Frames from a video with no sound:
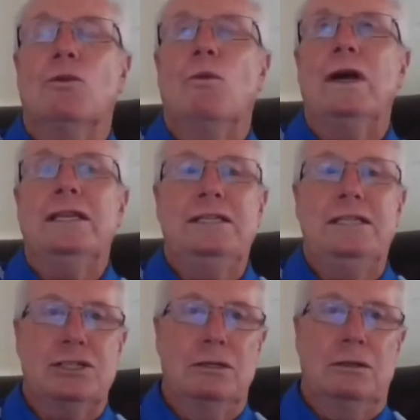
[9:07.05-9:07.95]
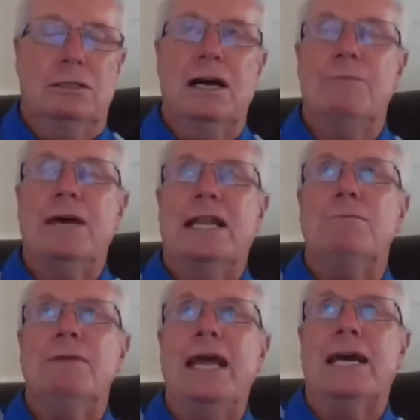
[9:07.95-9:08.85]
The one additional comment
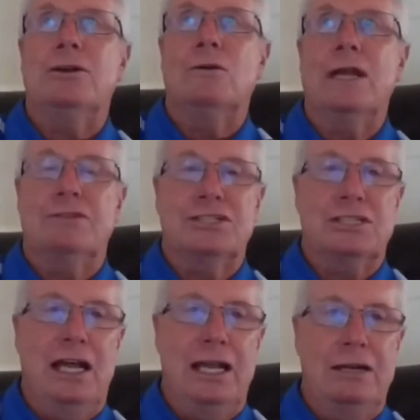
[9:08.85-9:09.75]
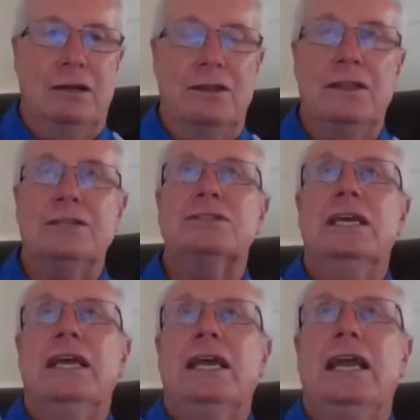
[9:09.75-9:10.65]
I'd make, I don't have a slide on this,